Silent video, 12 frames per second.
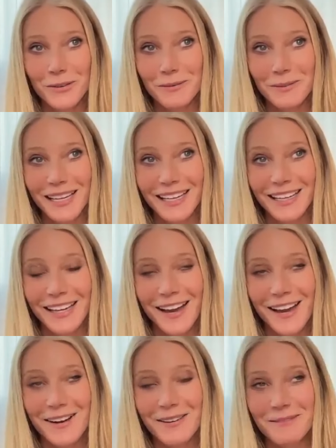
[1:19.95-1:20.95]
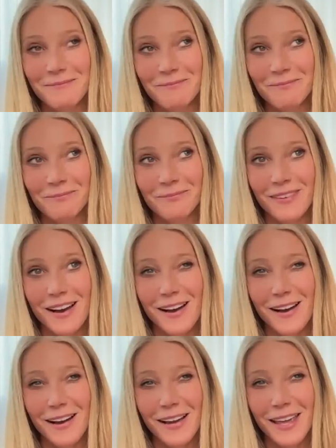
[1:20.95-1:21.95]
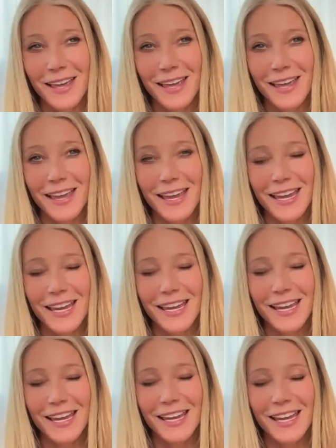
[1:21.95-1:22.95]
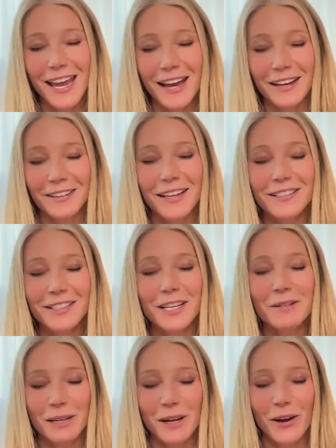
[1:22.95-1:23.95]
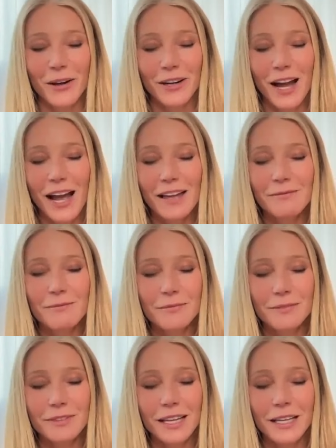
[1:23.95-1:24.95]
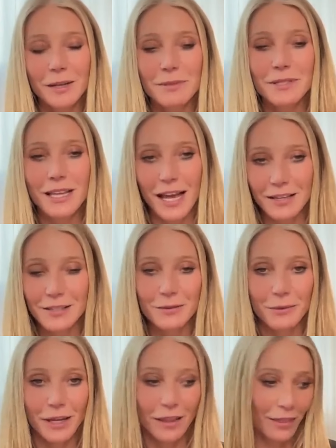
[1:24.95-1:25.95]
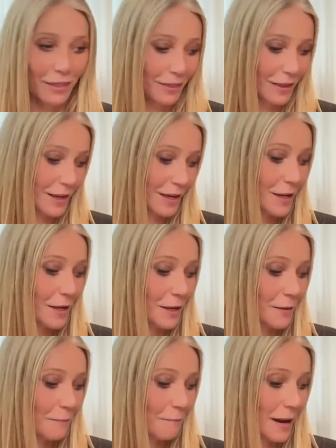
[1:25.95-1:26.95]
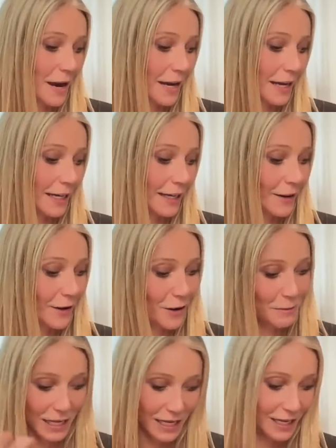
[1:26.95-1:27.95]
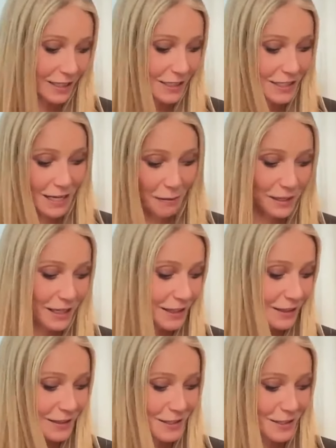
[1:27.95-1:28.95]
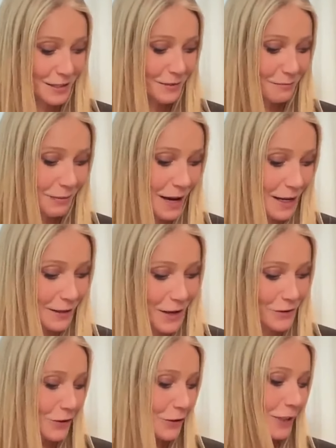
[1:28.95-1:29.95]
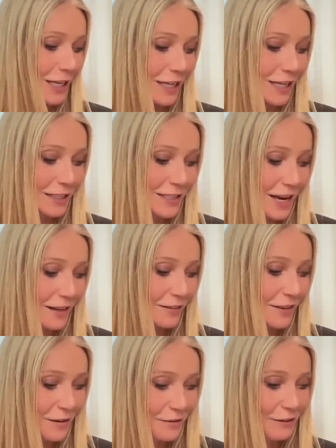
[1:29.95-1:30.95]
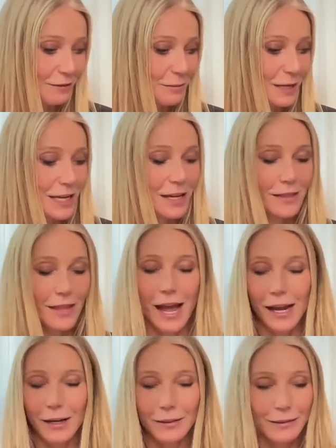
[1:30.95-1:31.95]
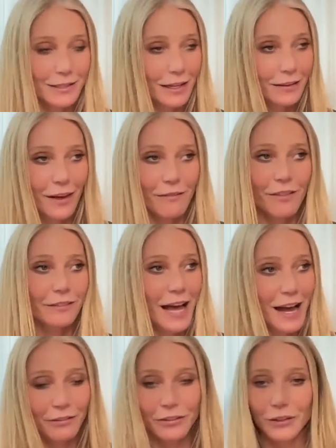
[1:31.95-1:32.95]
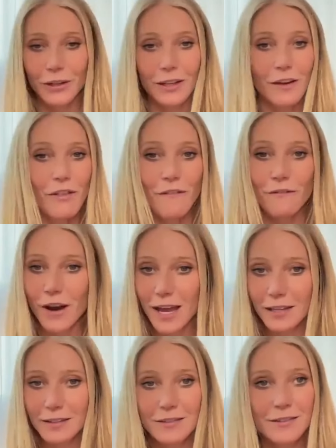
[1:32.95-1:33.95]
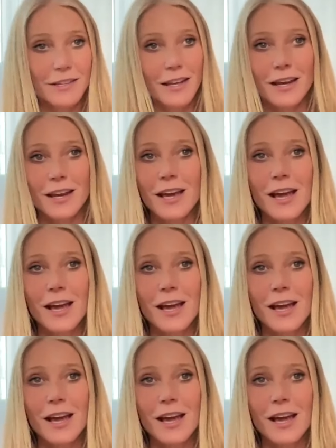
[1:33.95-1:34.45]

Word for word: me. Um, I, yeah, it's going to be hard. I'm like obsessed with my all my kids stepkids biological kids i love everybody in the house i love the laughter i love the friends and